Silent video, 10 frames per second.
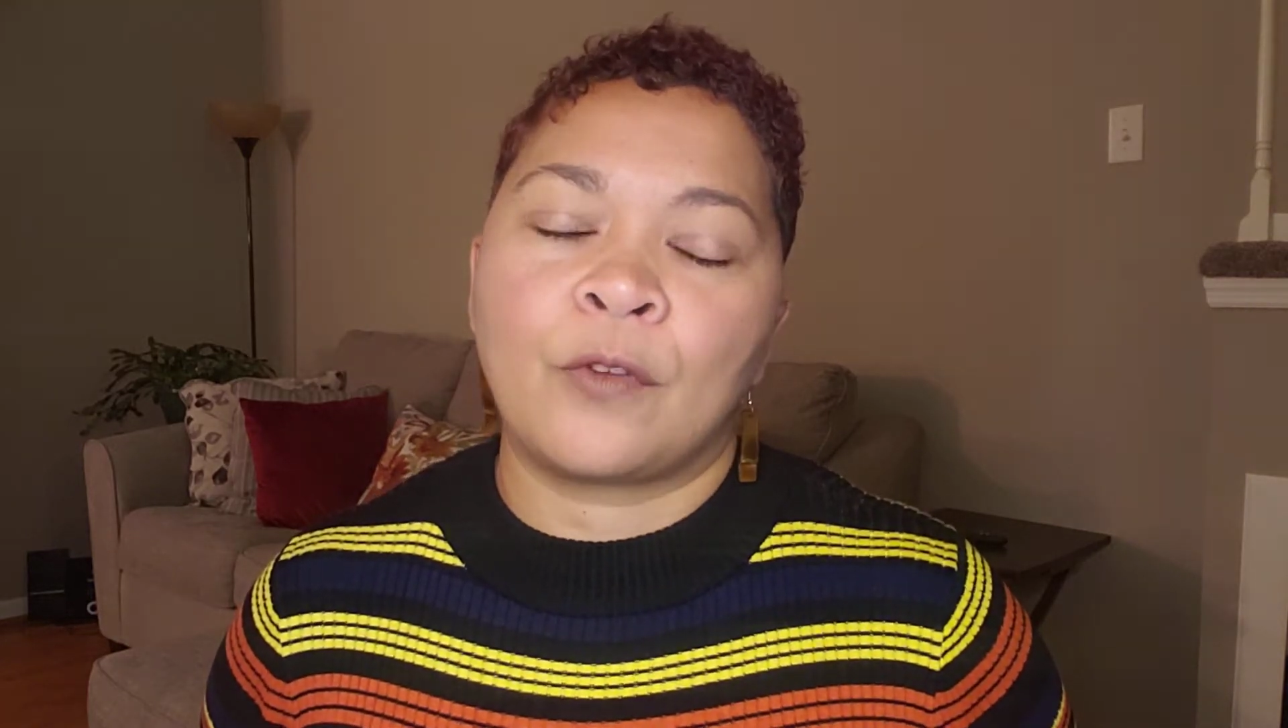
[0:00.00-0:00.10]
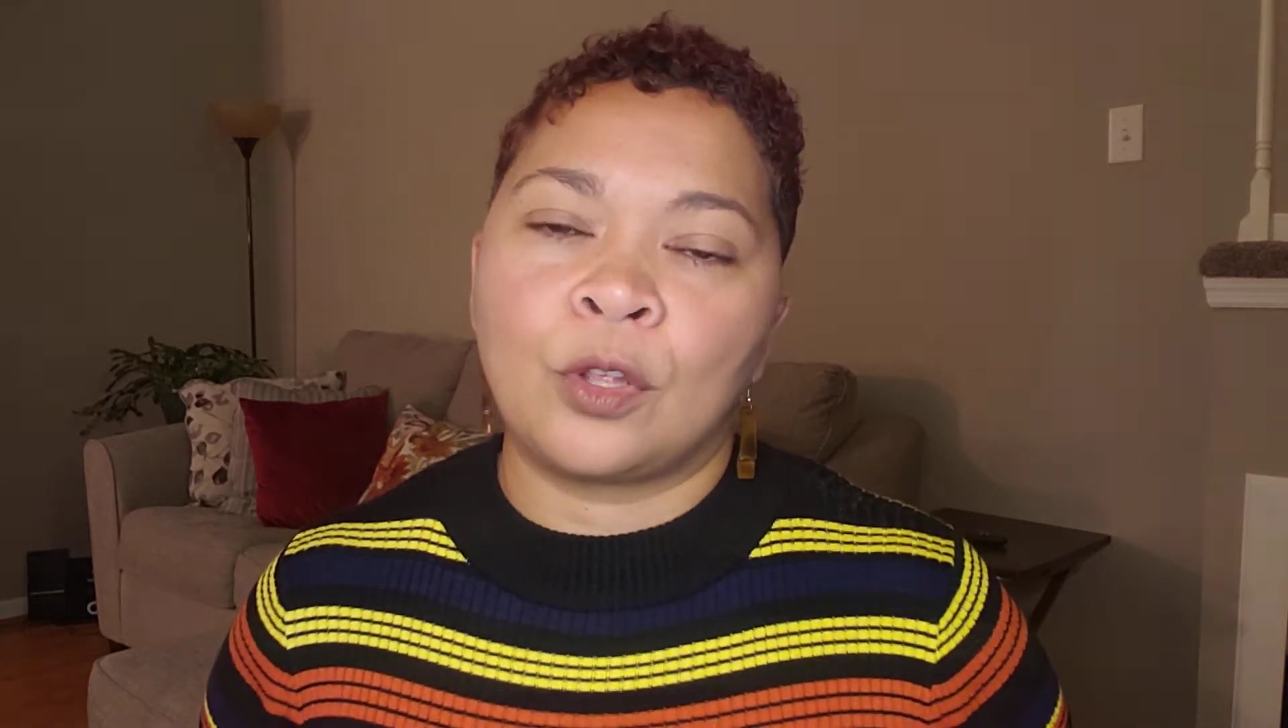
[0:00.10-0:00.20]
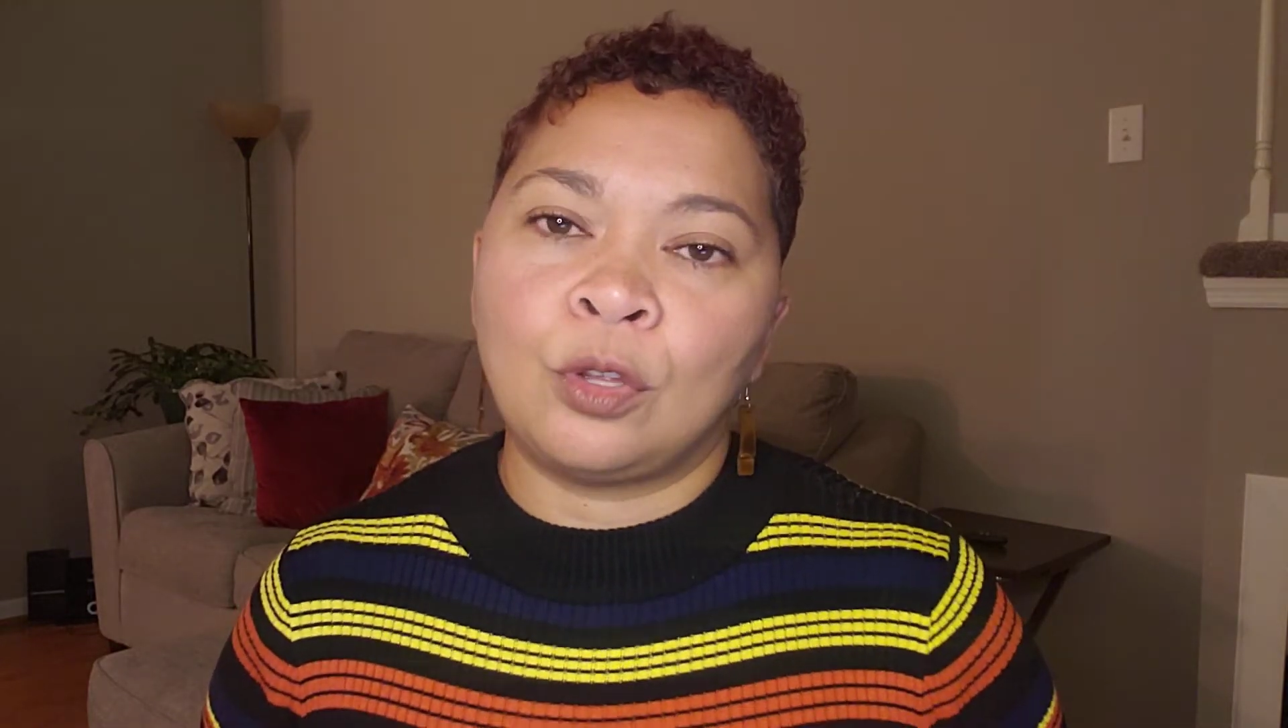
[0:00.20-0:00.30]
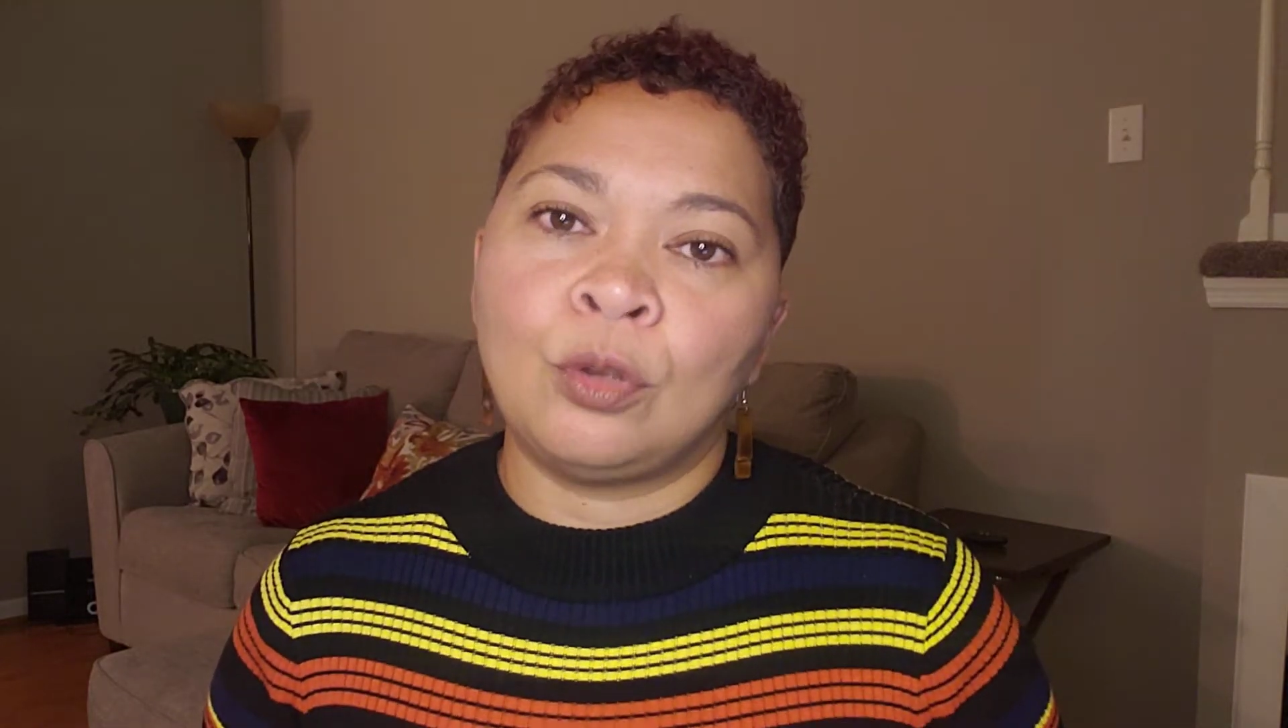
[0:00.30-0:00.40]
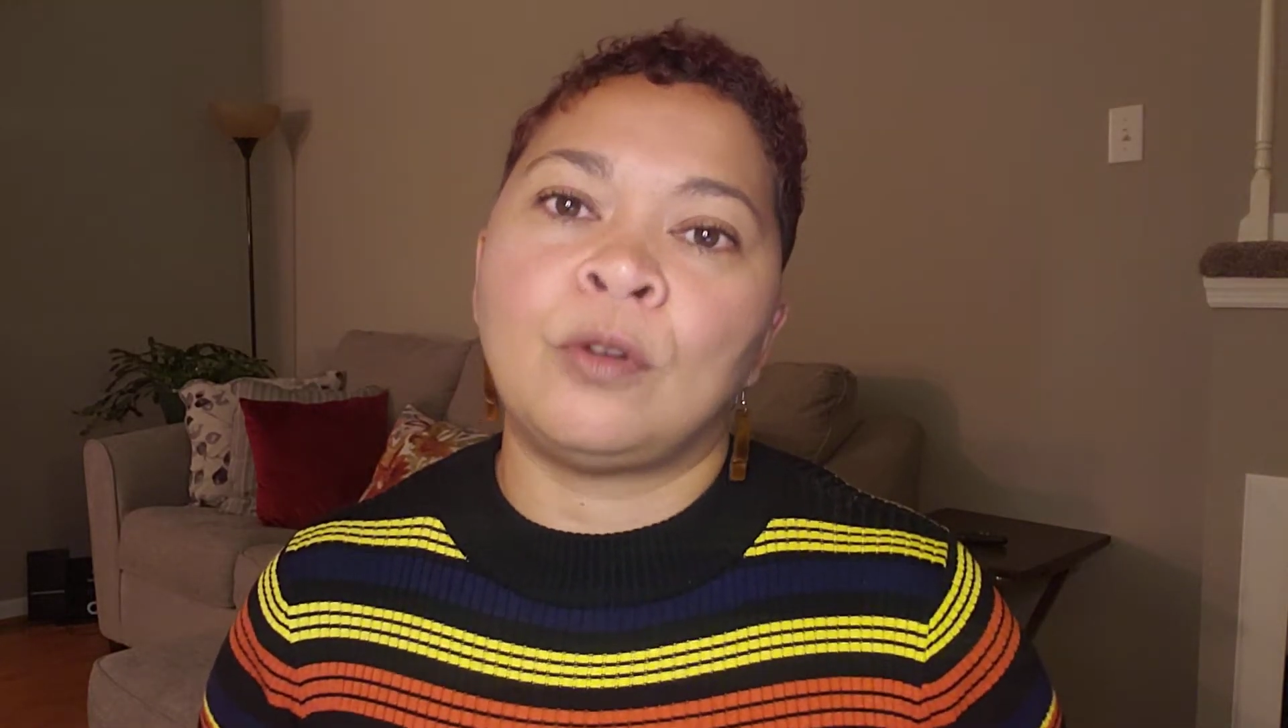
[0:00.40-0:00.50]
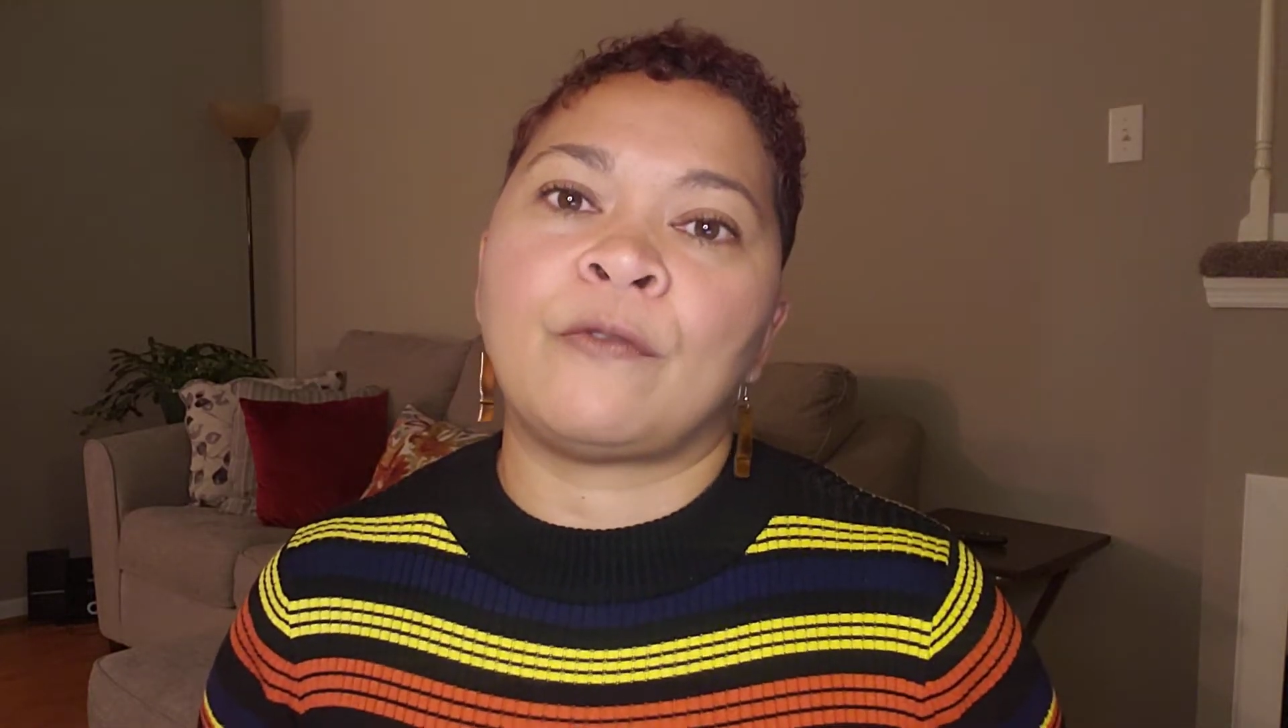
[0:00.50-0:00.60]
for you to